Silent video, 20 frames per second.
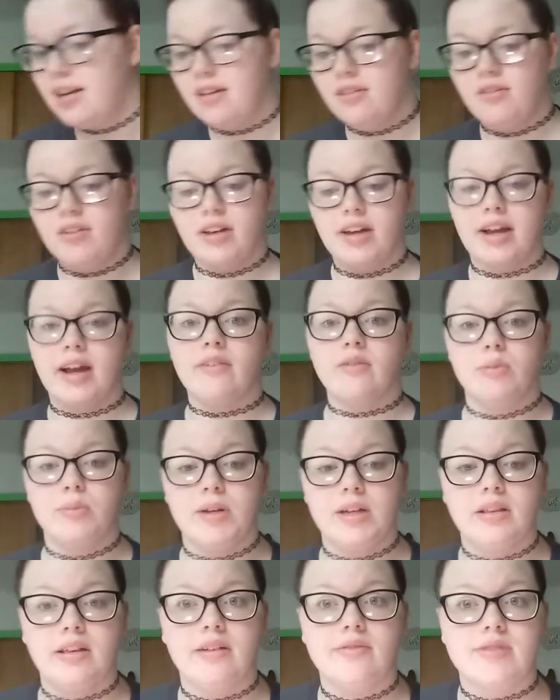feel like
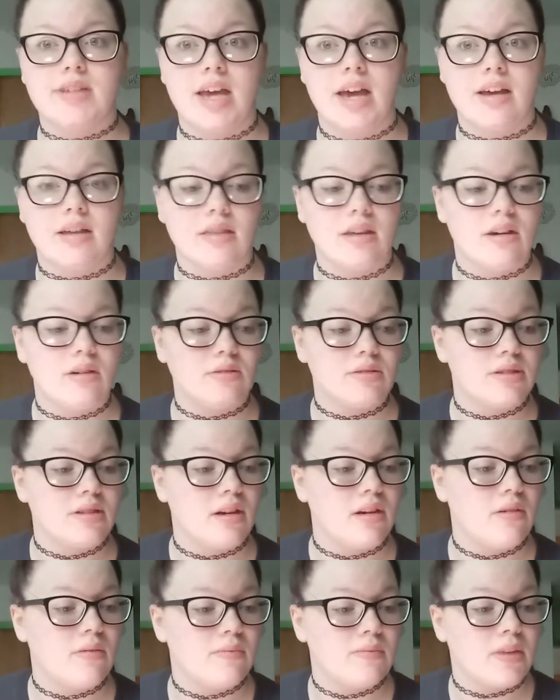everybody loves cake though,
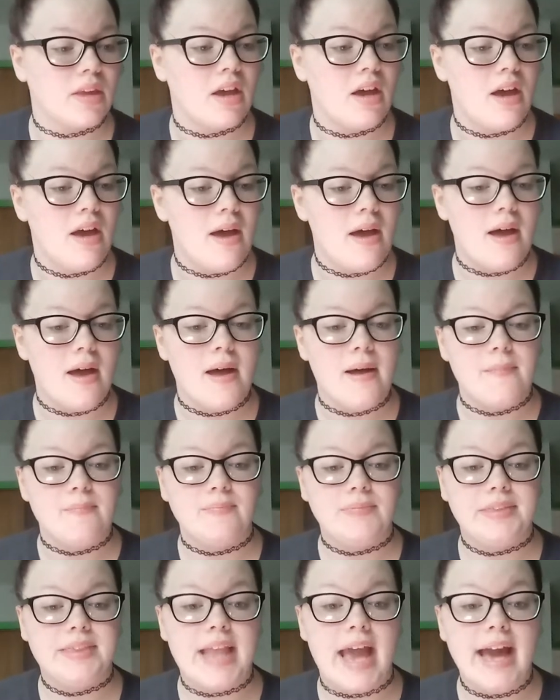so.
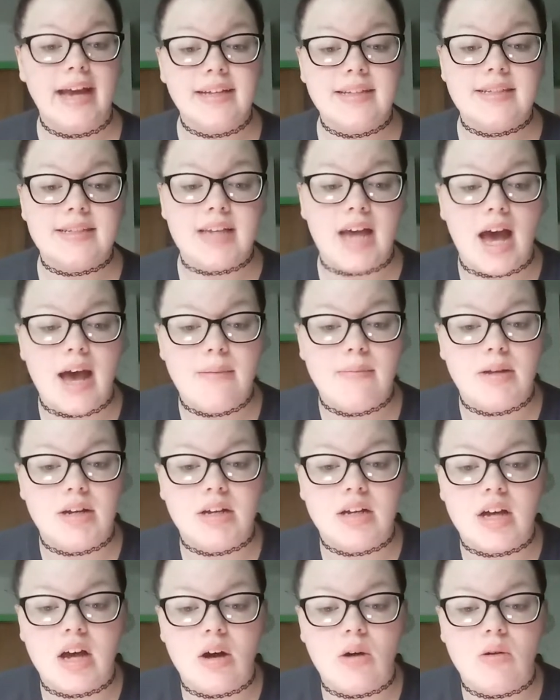Next, I'm going
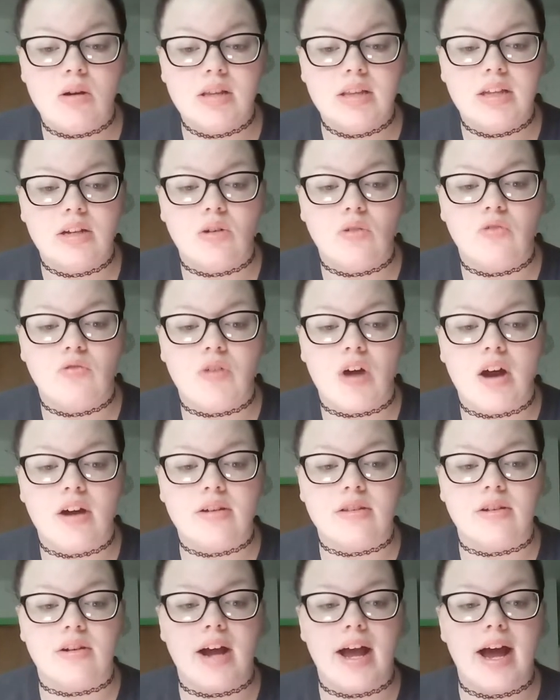to go a little
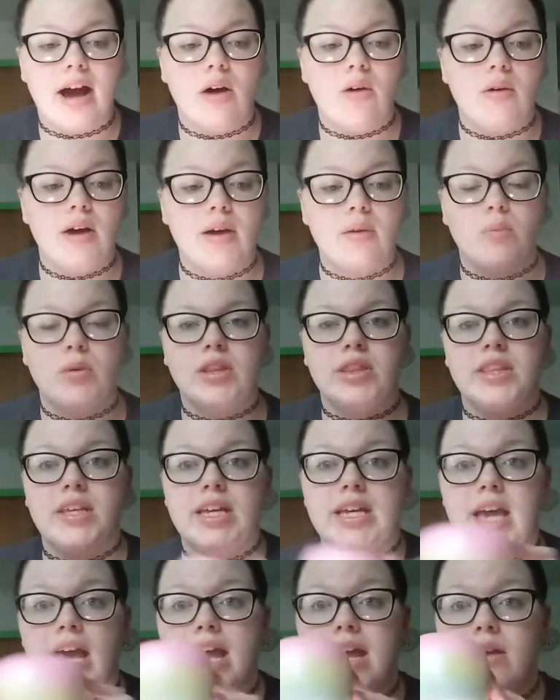farther out with
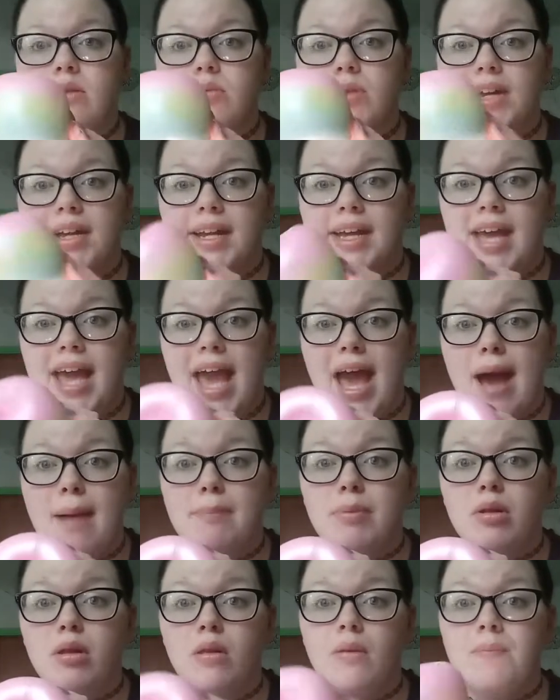the A Reedy
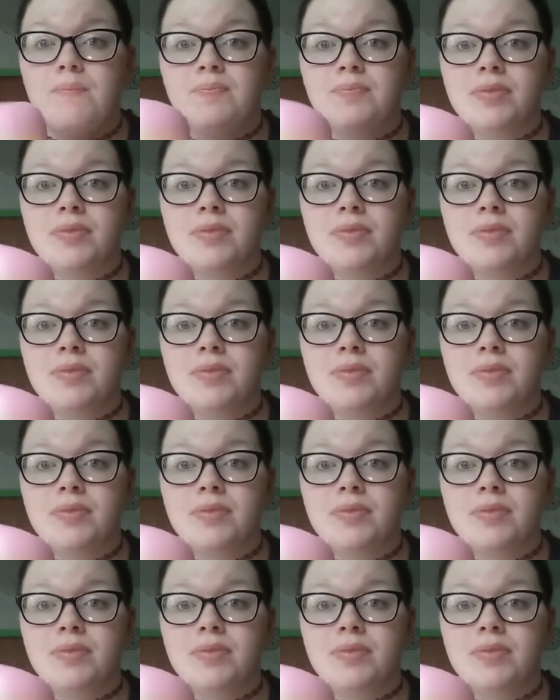Apple,